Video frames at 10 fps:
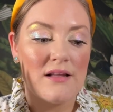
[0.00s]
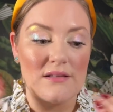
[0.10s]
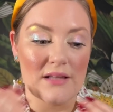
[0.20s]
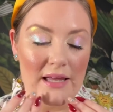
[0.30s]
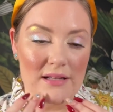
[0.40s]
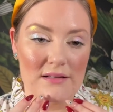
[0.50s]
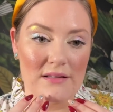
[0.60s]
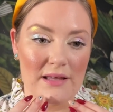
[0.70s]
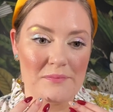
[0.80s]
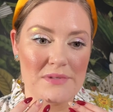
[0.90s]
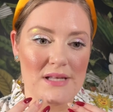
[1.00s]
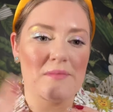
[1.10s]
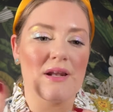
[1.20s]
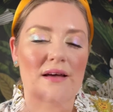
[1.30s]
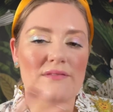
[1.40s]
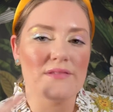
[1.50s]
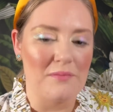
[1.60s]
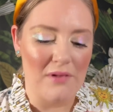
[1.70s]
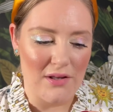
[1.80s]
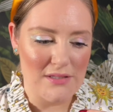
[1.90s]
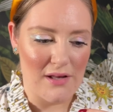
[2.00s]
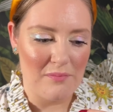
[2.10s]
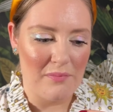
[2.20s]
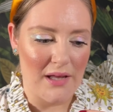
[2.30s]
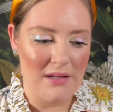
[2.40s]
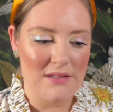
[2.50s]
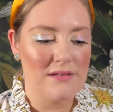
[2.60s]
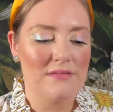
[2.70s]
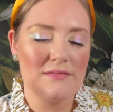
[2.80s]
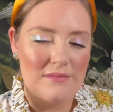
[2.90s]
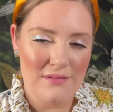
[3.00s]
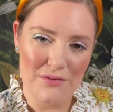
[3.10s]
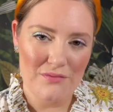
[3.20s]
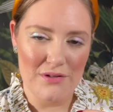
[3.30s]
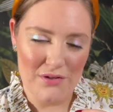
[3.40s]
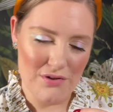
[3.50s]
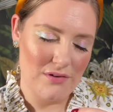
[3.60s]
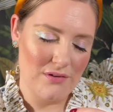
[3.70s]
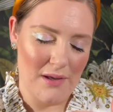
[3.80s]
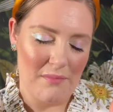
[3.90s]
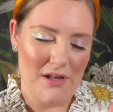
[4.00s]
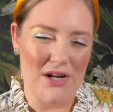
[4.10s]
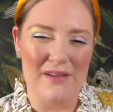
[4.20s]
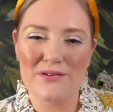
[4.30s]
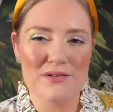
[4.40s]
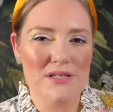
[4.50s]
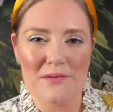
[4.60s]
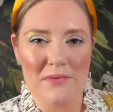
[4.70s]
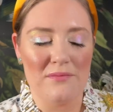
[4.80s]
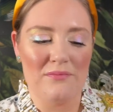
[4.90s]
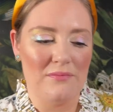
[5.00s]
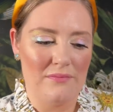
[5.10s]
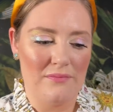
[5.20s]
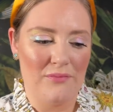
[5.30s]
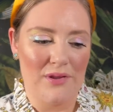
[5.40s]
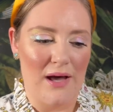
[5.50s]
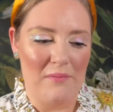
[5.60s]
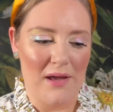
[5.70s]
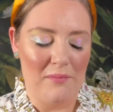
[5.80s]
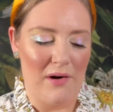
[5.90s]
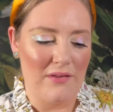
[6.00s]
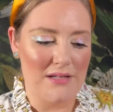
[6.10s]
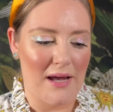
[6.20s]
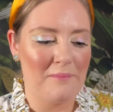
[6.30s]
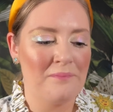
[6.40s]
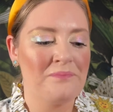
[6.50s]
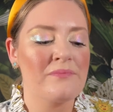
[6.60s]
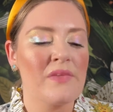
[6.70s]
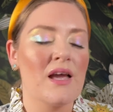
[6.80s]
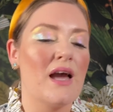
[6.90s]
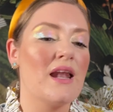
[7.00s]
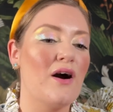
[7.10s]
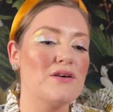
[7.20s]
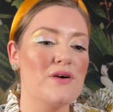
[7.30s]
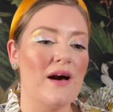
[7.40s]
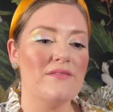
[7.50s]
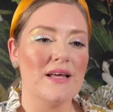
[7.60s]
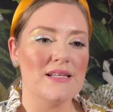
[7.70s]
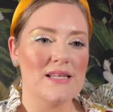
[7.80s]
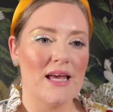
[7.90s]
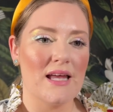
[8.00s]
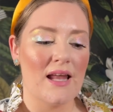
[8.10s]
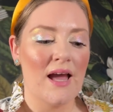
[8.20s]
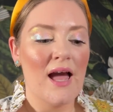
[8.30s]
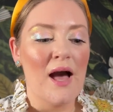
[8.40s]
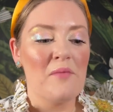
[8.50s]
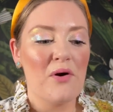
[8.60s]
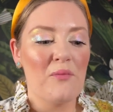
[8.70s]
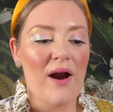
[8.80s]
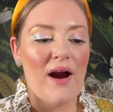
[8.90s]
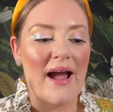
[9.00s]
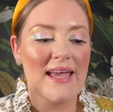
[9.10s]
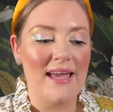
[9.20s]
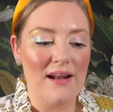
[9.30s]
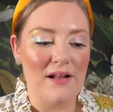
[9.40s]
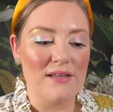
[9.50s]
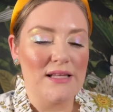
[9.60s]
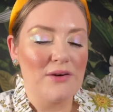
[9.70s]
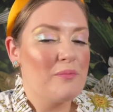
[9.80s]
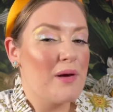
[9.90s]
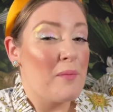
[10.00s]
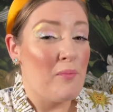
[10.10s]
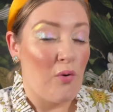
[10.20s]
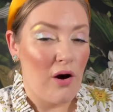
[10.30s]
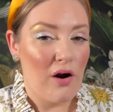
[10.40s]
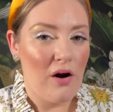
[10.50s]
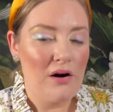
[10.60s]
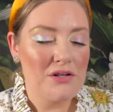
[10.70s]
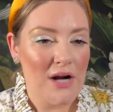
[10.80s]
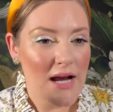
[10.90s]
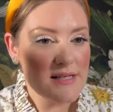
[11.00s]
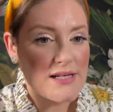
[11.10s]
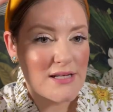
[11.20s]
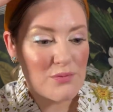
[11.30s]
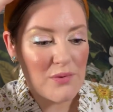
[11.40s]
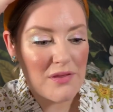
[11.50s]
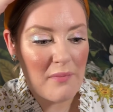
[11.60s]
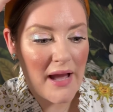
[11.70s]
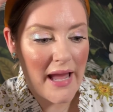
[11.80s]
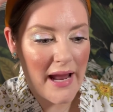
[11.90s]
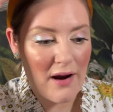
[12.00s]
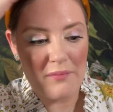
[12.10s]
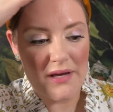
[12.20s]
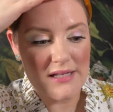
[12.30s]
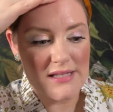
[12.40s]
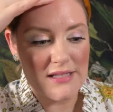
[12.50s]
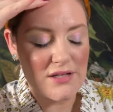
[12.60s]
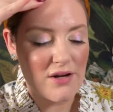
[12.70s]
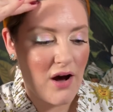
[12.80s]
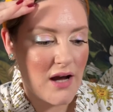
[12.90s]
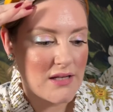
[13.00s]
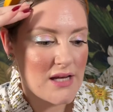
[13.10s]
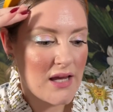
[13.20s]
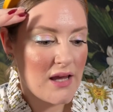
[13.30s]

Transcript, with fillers: light lips. I mean, I have lip gloss on, but you you get my drive. You see me without makeup all the time. And I also have light skin, but where I get a little bit more contrast is with my hair because it's not